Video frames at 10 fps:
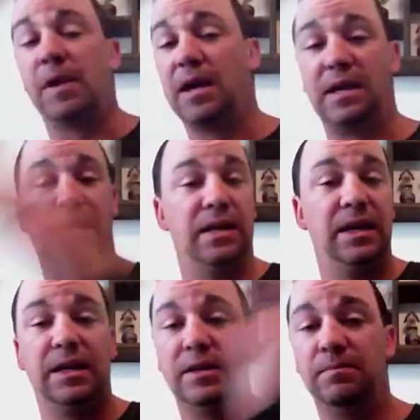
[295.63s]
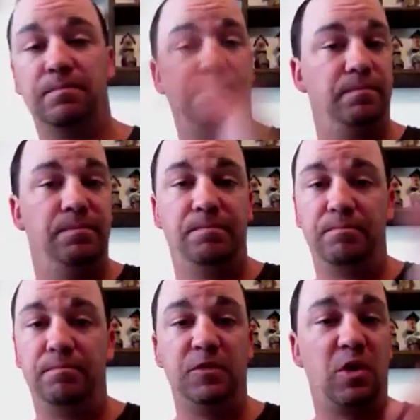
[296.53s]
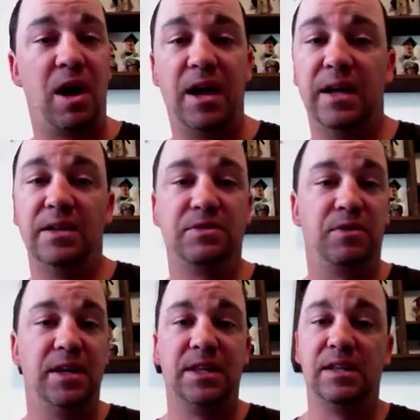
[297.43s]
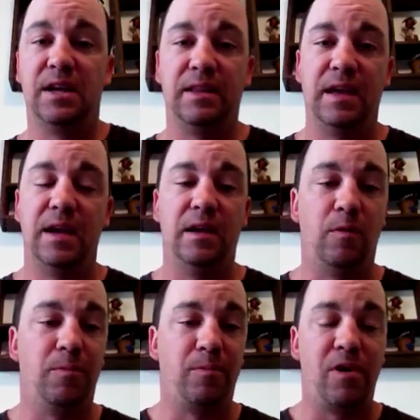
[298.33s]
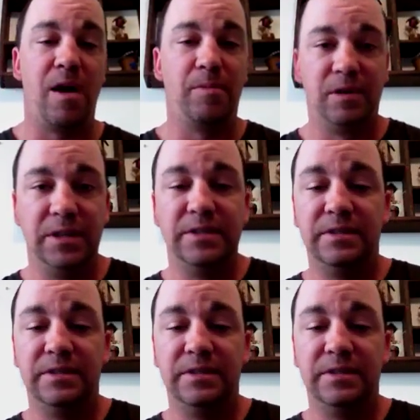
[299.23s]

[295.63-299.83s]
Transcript: not getting any dry hits or anything like that. A properly